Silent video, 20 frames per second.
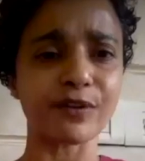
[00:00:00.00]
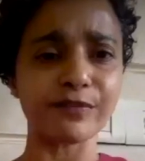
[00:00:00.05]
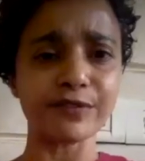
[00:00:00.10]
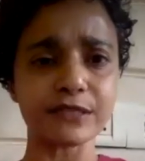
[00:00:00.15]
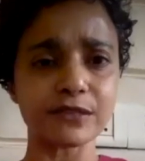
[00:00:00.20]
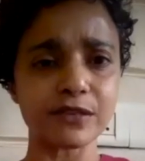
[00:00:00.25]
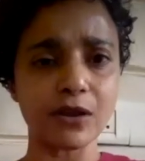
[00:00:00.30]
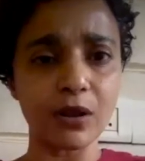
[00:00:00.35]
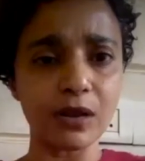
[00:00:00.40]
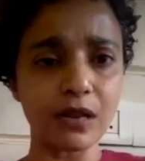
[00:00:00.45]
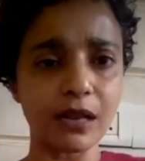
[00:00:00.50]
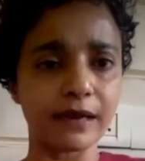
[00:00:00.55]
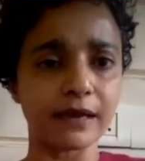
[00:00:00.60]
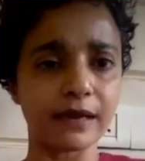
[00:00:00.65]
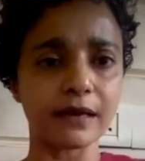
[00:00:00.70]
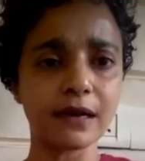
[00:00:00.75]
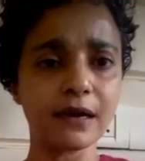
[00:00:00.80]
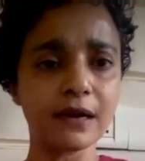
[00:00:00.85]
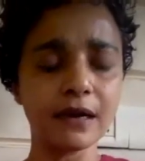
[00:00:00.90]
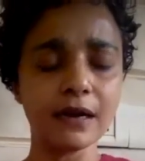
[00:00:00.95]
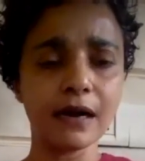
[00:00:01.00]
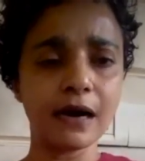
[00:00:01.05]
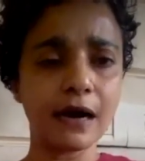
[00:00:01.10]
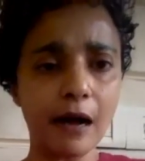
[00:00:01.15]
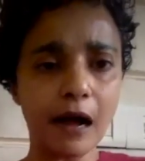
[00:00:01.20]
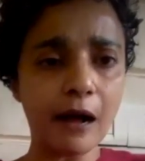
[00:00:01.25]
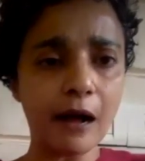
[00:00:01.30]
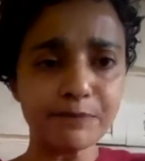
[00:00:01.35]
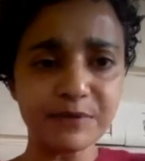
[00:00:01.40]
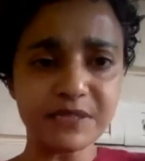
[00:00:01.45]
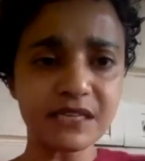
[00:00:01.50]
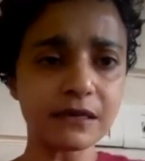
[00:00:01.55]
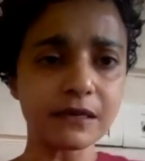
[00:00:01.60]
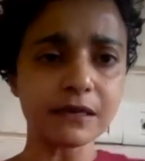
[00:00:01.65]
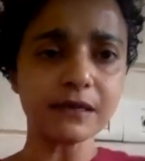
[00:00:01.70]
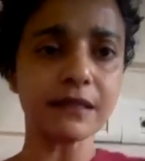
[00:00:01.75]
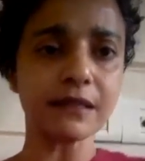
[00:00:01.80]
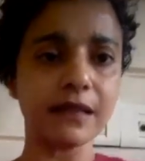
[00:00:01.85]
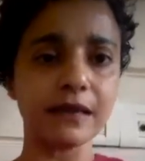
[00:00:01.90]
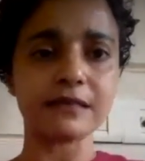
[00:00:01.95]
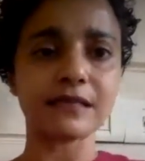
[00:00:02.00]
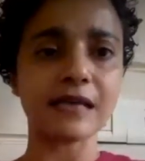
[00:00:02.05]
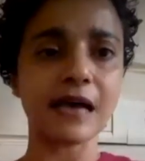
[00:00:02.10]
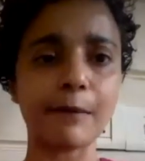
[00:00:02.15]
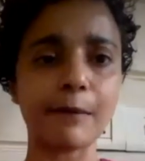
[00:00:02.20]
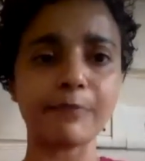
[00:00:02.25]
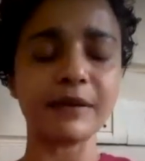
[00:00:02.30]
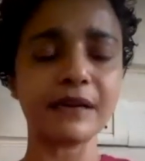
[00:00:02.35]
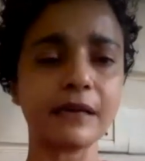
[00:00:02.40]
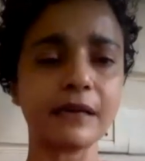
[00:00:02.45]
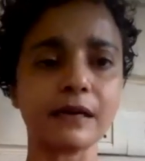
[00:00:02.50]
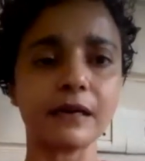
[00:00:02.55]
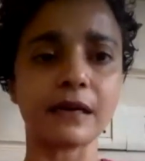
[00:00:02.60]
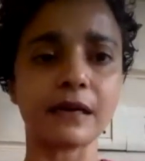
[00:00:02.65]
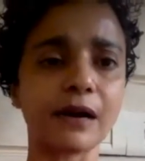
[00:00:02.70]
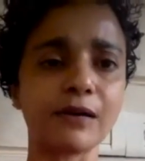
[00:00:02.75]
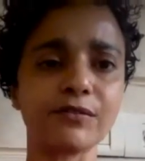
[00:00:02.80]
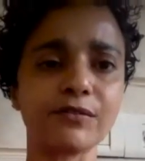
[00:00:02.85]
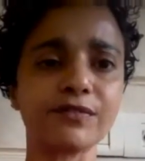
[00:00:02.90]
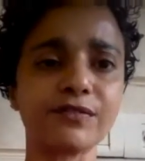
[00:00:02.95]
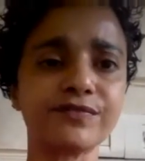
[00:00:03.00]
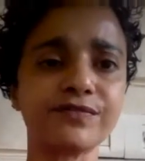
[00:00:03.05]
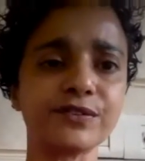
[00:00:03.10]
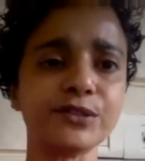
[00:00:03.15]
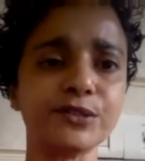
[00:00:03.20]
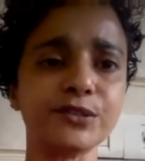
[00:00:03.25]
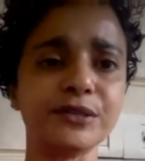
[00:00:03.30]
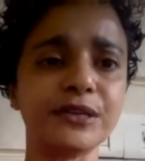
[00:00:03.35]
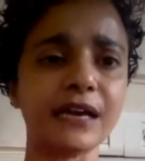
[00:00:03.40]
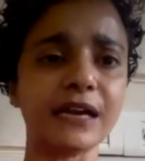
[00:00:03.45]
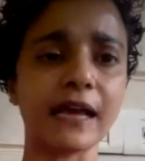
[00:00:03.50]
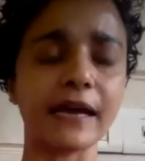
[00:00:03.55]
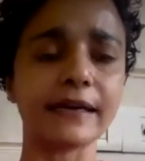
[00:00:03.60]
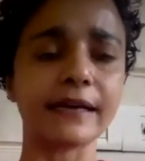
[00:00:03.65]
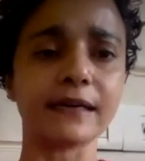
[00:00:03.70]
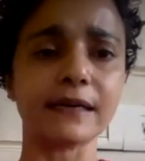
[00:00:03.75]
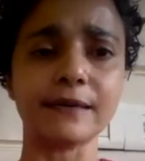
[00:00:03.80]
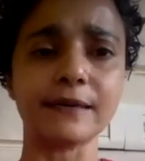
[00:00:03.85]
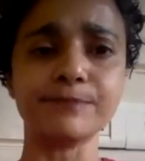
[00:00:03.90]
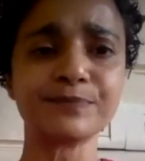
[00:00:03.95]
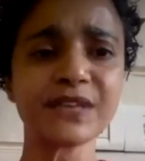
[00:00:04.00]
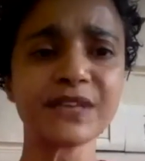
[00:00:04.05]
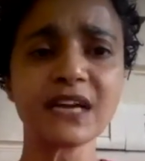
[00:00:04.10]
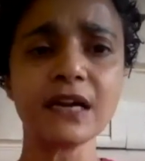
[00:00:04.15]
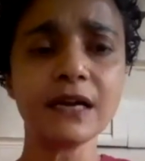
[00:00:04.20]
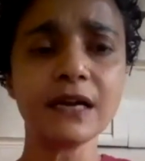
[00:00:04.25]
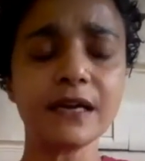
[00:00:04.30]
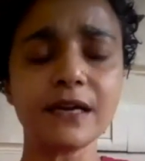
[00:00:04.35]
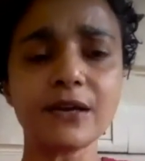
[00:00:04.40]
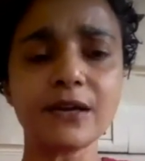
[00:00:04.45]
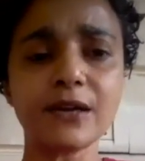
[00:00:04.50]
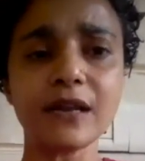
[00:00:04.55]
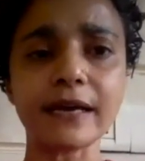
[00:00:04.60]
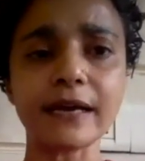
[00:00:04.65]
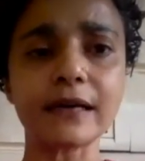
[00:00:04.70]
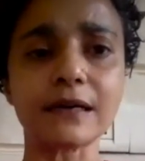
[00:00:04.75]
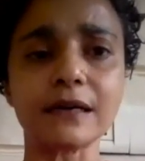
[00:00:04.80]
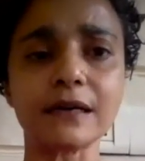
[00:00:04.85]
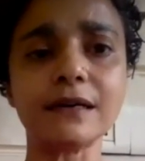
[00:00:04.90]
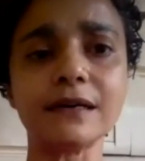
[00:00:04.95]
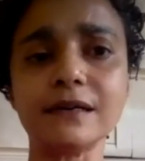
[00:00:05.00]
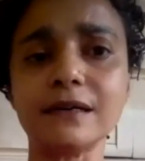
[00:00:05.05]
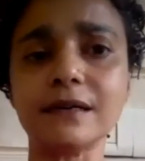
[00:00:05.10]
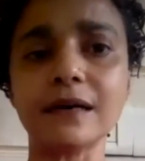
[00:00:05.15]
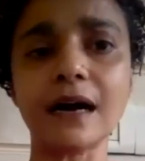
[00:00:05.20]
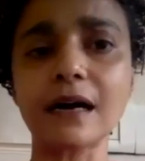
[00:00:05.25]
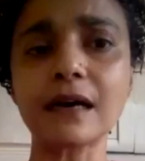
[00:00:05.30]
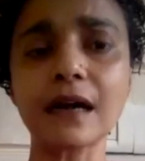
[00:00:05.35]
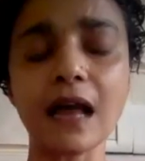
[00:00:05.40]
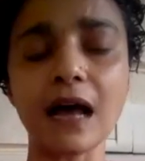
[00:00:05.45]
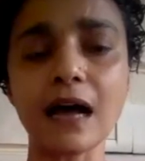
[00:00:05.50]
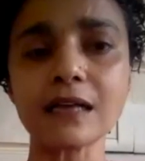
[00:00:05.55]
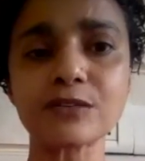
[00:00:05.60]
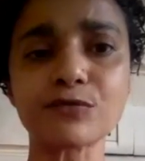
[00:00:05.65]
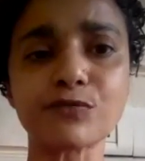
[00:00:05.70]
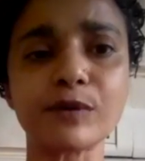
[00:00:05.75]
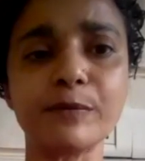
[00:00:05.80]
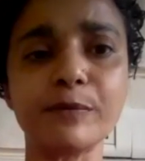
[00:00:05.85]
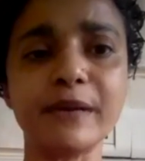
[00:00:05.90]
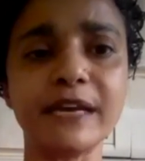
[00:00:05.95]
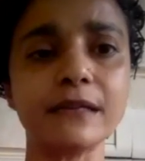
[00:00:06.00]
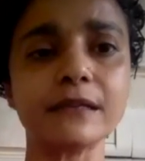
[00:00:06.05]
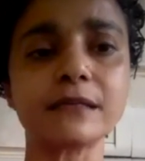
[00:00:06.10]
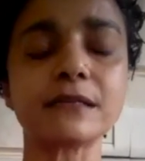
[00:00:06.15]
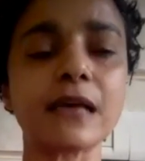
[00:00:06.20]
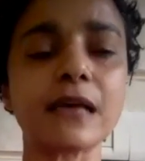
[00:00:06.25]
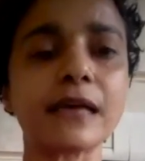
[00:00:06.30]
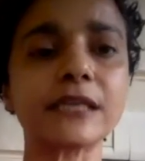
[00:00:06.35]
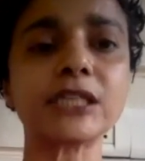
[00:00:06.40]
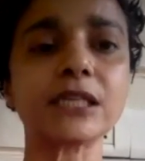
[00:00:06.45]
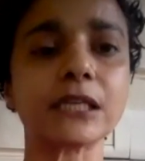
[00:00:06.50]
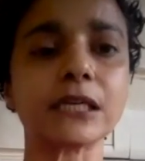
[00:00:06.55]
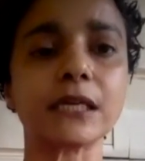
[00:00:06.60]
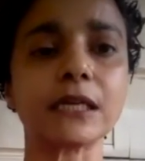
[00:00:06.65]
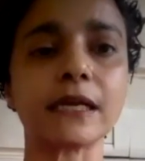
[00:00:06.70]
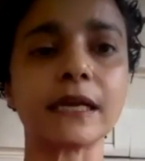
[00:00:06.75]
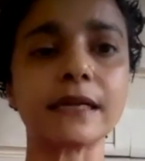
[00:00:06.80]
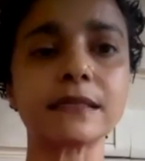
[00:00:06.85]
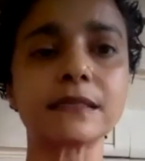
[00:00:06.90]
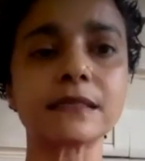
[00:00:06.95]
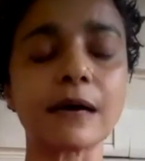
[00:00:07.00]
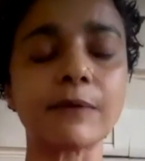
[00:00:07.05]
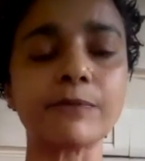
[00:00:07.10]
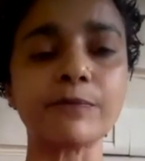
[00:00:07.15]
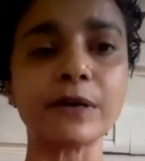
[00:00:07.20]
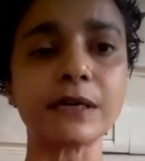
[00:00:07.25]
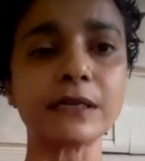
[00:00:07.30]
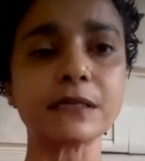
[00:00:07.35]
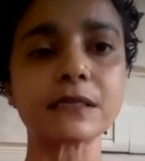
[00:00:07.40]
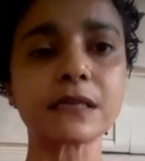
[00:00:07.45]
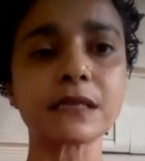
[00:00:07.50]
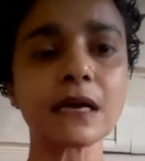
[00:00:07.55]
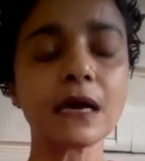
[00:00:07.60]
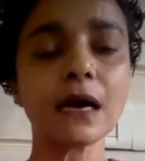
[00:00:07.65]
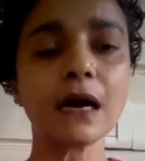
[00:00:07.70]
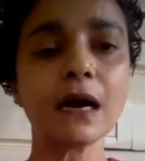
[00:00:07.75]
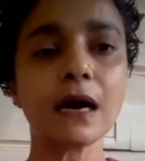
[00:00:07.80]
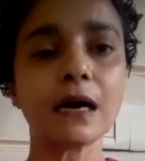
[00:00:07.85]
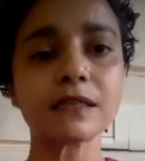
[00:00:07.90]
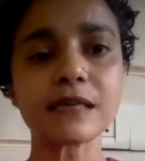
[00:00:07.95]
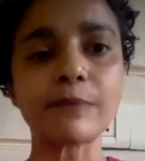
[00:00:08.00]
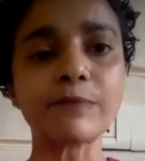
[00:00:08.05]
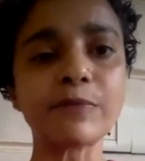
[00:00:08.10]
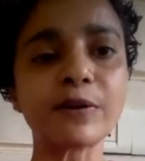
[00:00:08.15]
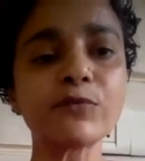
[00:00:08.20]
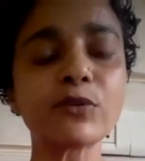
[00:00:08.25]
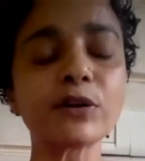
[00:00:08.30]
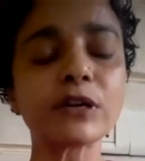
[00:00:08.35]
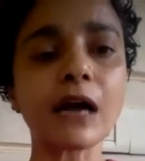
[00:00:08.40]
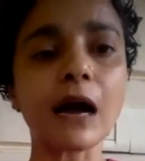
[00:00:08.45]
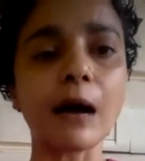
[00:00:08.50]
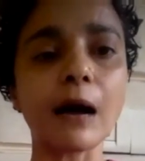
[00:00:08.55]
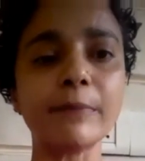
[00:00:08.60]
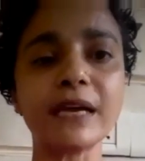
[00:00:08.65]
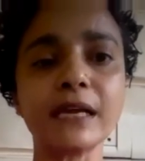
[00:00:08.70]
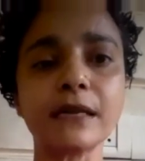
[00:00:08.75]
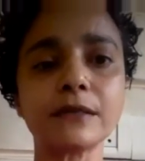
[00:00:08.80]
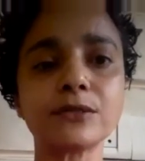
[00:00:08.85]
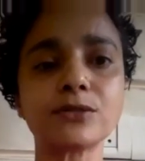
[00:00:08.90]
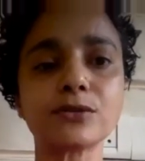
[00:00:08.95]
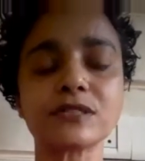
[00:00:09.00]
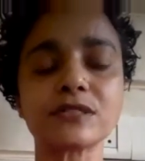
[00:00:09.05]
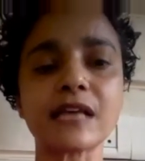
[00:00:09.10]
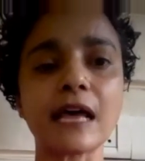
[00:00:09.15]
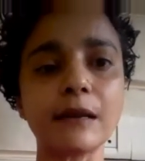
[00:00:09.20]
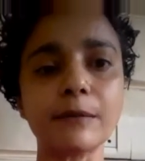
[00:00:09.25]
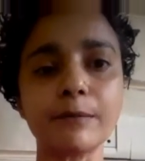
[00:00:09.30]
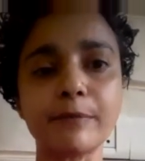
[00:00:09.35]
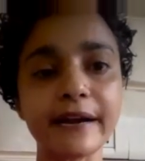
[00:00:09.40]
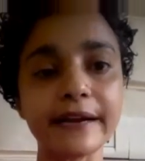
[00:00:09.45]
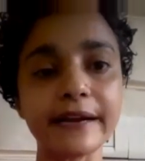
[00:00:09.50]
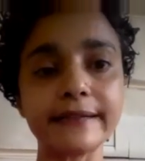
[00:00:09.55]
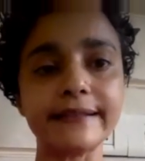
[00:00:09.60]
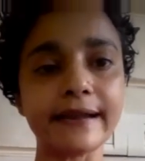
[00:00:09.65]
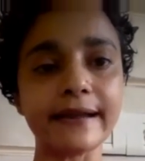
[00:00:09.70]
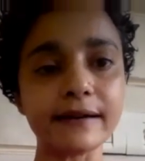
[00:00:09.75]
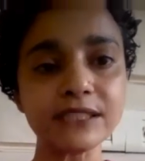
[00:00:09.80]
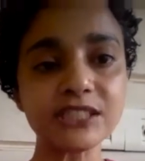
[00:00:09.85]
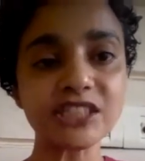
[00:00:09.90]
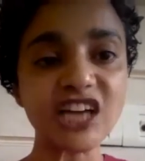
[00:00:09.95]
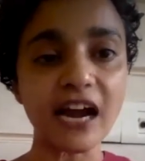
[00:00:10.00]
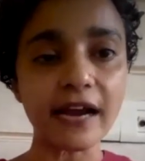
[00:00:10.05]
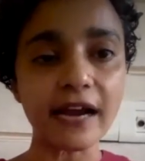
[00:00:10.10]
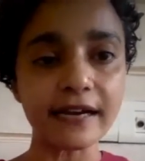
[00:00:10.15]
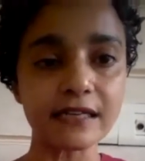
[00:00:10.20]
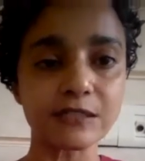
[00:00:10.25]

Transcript: saw like absurd things happening around food, like a class would be in session and someone would come in to celebrate their child's